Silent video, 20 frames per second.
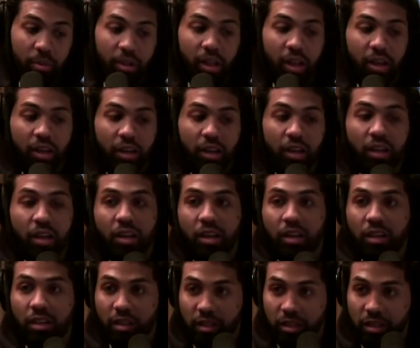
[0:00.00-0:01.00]
But like,
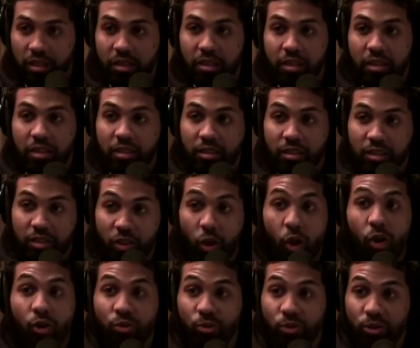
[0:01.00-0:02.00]

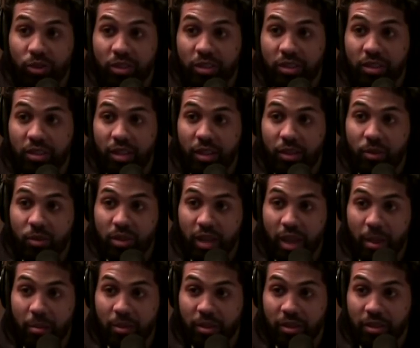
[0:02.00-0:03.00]
talk to us. Like what's
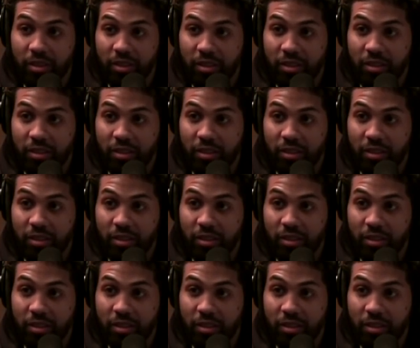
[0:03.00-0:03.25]
happening?